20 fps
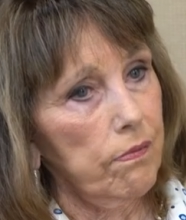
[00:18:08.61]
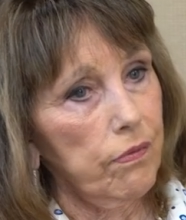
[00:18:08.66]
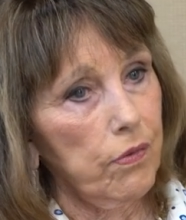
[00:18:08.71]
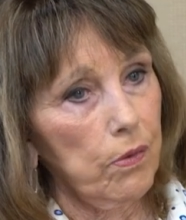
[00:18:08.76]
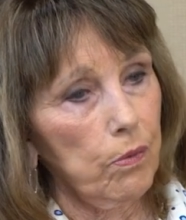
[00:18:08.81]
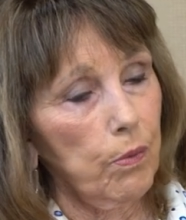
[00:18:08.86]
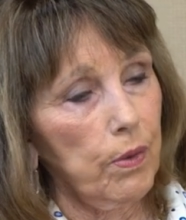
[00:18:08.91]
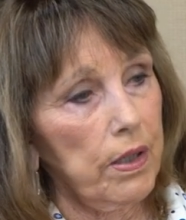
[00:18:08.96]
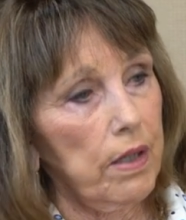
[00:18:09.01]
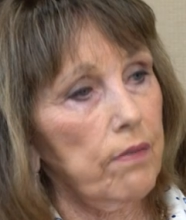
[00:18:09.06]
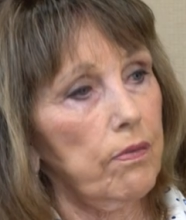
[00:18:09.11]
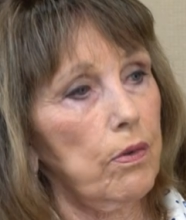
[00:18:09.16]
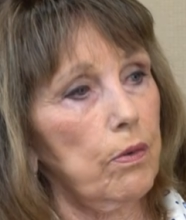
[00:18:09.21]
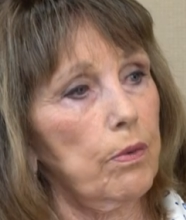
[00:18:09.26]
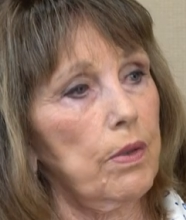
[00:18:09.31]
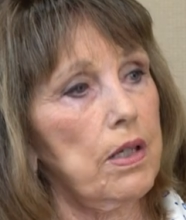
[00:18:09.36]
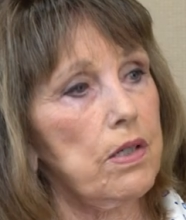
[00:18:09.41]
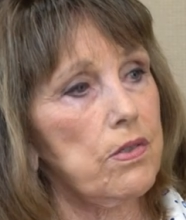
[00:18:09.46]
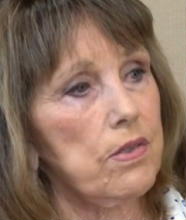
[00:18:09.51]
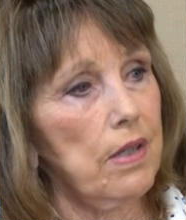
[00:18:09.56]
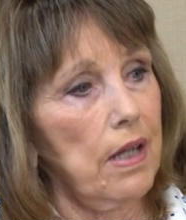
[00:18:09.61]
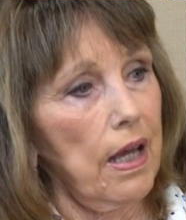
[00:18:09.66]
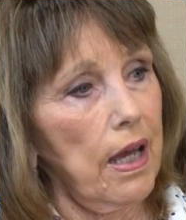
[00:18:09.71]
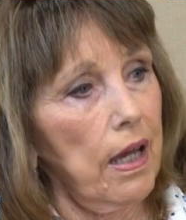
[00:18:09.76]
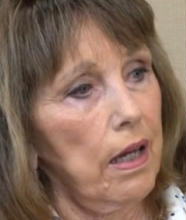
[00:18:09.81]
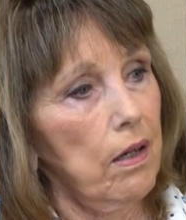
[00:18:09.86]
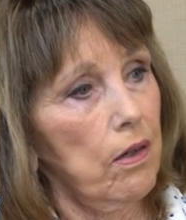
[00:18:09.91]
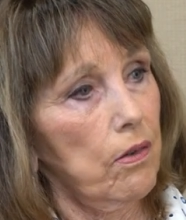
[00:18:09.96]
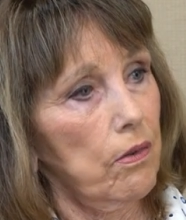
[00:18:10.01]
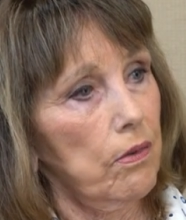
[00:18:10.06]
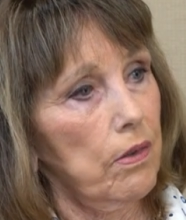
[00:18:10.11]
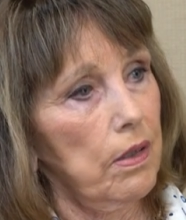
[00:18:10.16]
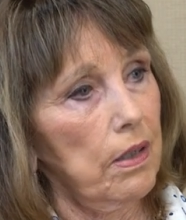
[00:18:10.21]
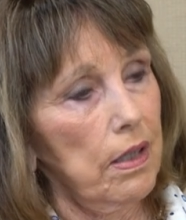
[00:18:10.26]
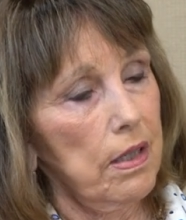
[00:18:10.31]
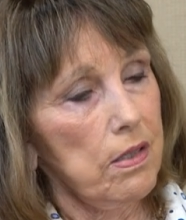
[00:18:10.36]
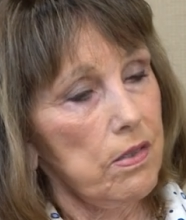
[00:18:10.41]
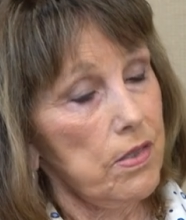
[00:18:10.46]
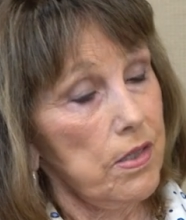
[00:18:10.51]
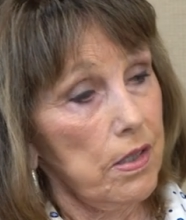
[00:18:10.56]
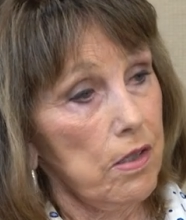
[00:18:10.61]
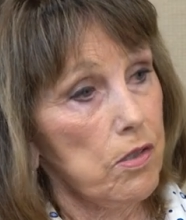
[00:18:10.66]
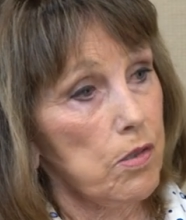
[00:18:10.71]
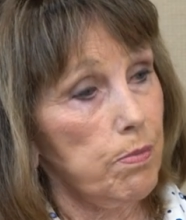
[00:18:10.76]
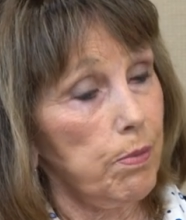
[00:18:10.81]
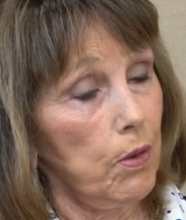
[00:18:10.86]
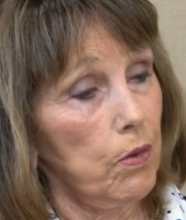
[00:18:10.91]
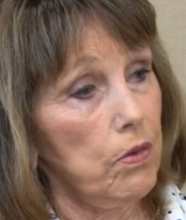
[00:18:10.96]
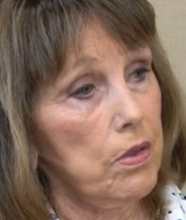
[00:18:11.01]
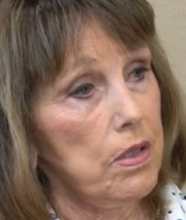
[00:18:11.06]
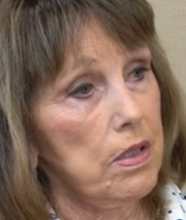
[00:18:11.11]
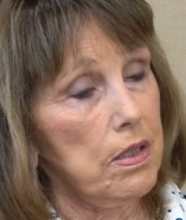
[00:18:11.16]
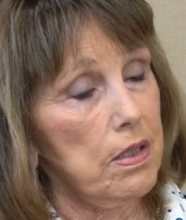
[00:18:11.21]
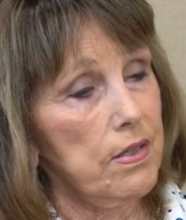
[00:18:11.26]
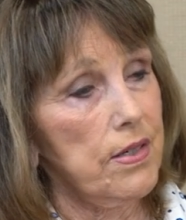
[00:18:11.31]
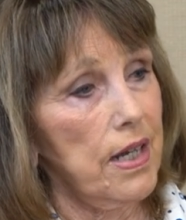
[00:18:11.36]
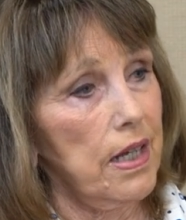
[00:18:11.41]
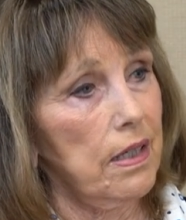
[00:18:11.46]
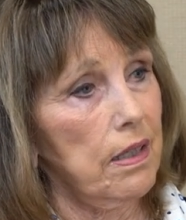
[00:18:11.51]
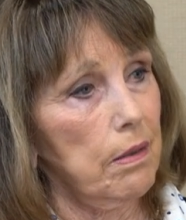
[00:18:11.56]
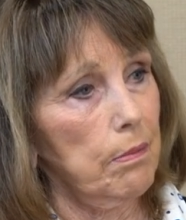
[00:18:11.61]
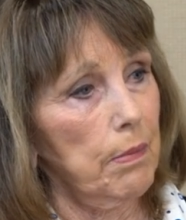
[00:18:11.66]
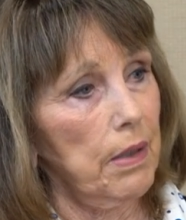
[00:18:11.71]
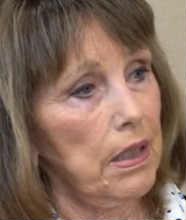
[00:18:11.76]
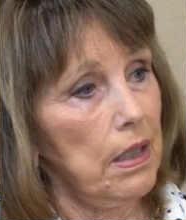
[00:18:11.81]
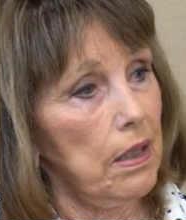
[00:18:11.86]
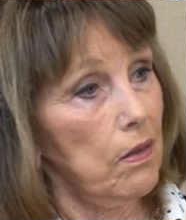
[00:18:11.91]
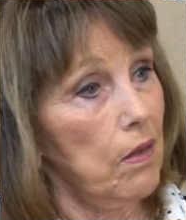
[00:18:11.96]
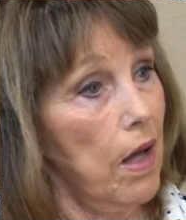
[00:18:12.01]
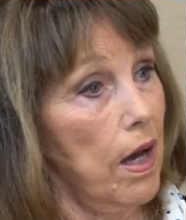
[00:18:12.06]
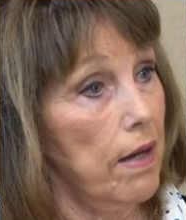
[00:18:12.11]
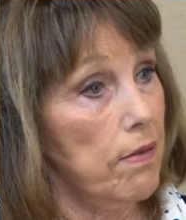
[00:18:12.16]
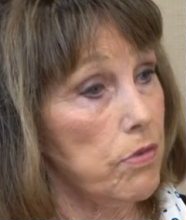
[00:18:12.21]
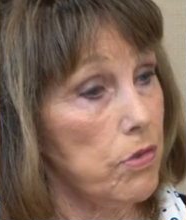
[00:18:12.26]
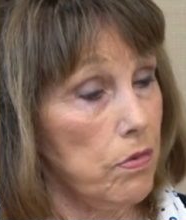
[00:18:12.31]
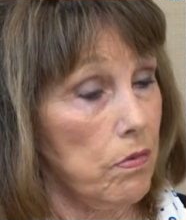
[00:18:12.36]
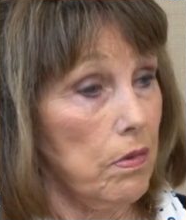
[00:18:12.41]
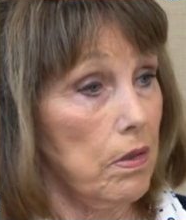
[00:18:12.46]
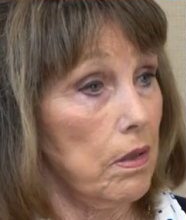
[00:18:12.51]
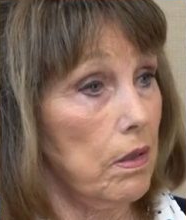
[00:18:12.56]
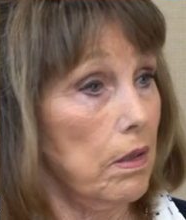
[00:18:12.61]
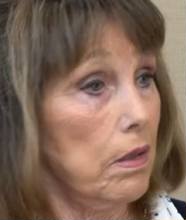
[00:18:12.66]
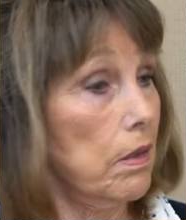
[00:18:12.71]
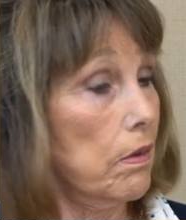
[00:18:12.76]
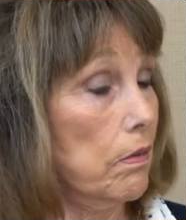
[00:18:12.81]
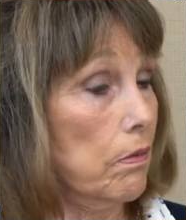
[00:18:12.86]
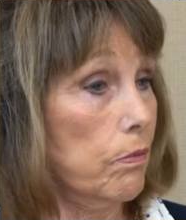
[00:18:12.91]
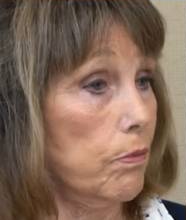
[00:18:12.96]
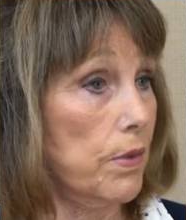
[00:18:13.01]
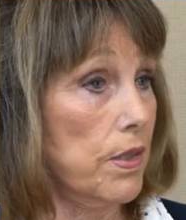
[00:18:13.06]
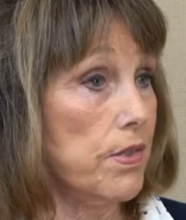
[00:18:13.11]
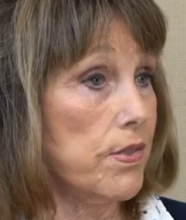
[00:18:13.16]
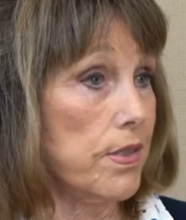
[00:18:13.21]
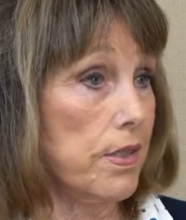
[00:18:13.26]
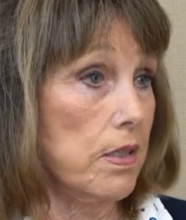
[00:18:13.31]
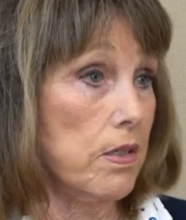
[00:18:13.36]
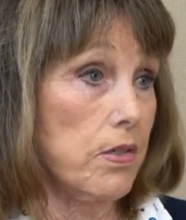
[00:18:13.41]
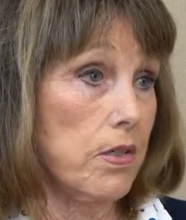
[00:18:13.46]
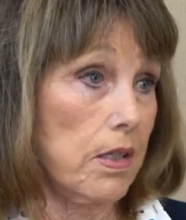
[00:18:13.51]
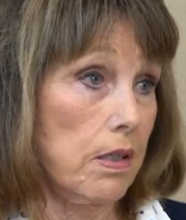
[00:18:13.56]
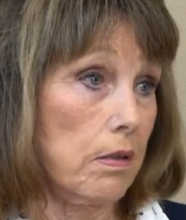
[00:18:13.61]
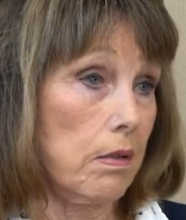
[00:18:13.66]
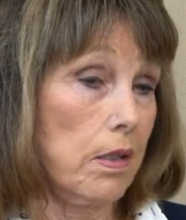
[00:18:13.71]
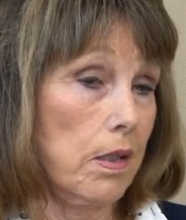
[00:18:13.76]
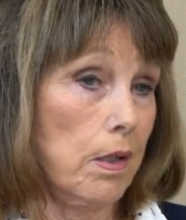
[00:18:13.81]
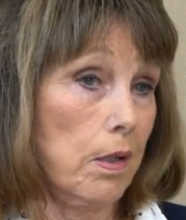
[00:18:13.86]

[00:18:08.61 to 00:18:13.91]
for whatever reason, anger, and it's exploded and taking many lives through the recent and